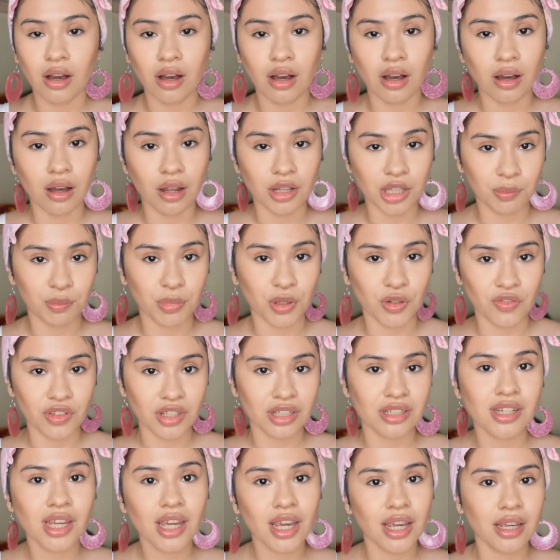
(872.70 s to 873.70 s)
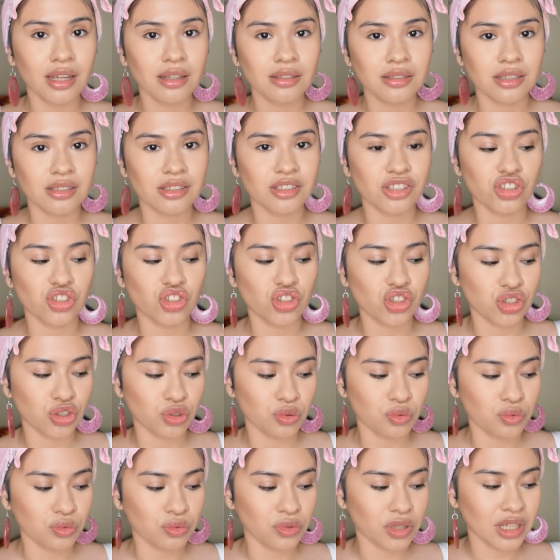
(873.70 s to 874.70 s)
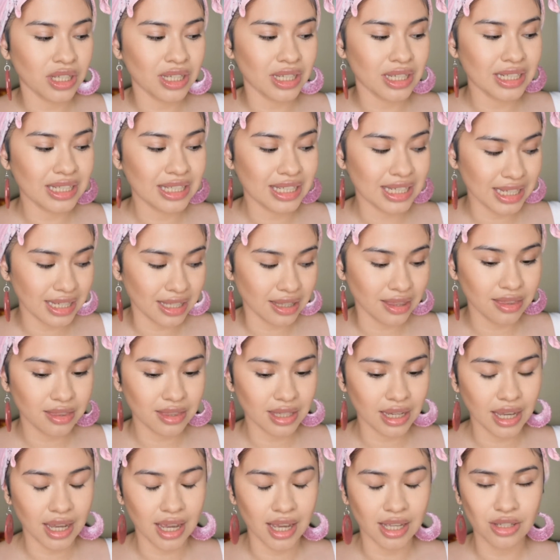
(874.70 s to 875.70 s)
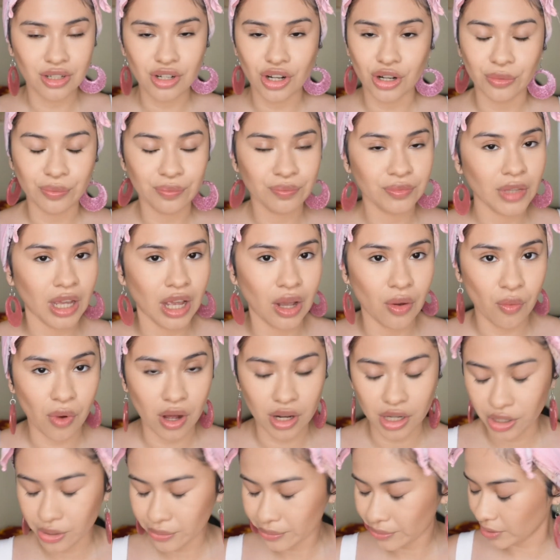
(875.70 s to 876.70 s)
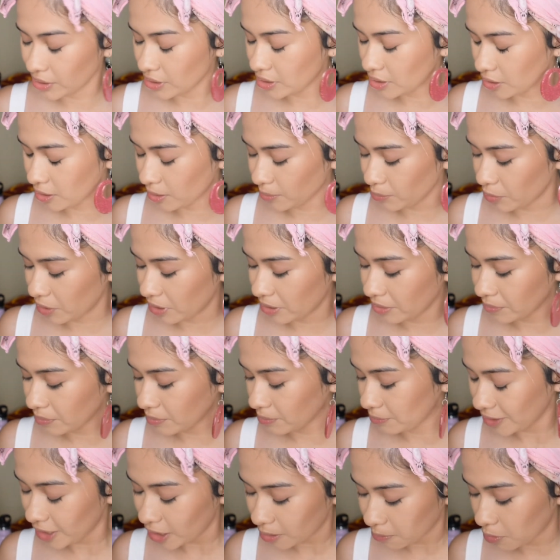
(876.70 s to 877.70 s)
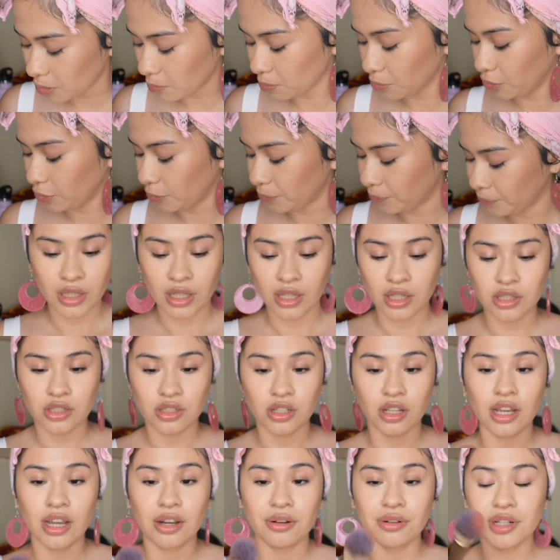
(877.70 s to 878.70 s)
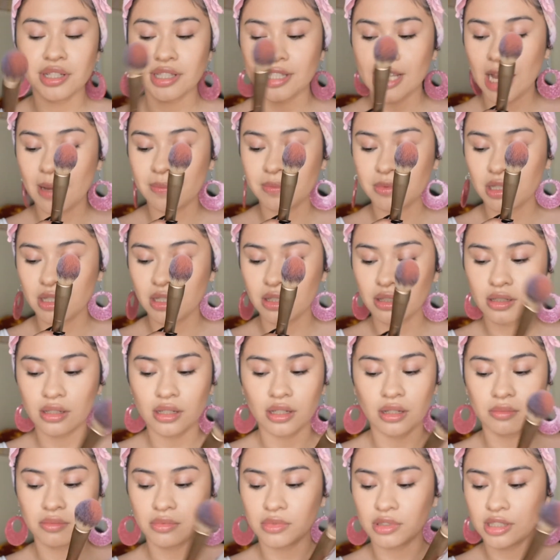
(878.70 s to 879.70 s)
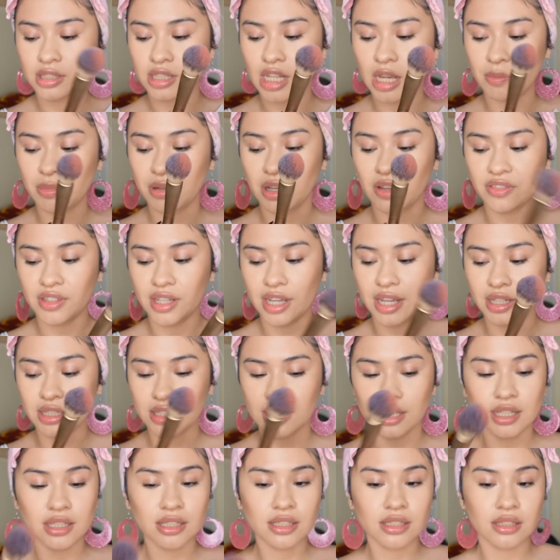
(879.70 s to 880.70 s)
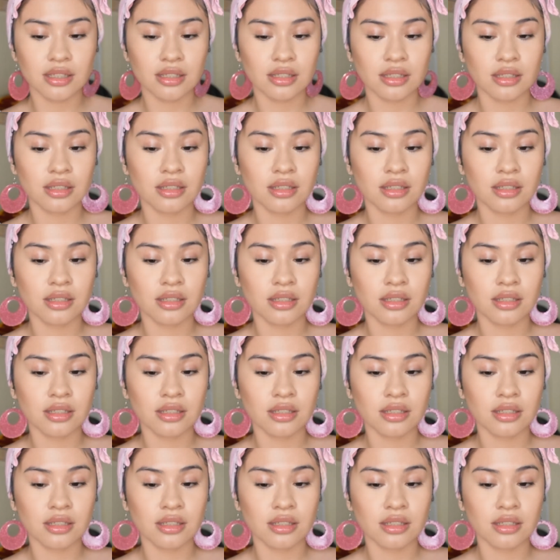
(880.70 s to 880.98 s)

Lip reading: on the perfect day since it's Juneteenth, and you know, I wanted to really celebrate Black people. So I already tapped it, tapping out the excess.